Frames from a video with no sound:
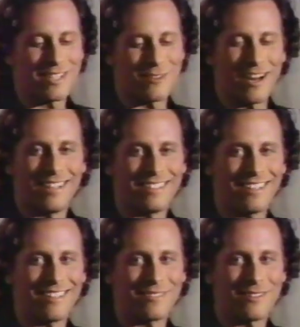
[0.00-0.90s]
say your right.
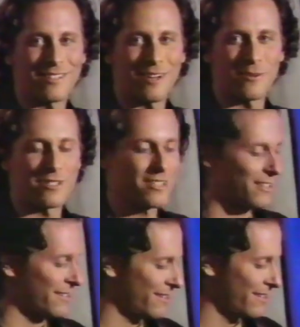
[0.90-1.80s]
line? Because uh, I was.
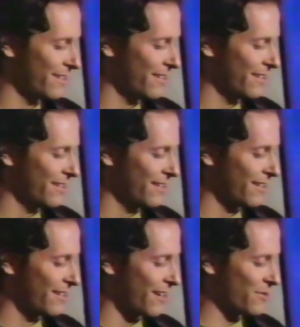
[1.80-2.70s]
Uh,
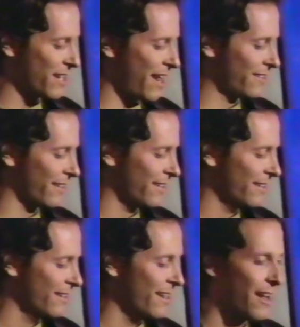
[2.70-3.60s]
I was acting.
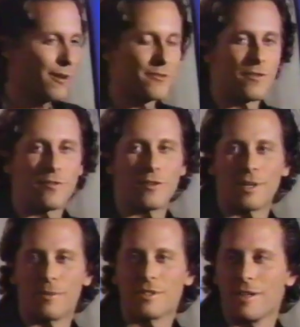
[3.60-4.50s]
For the first time, I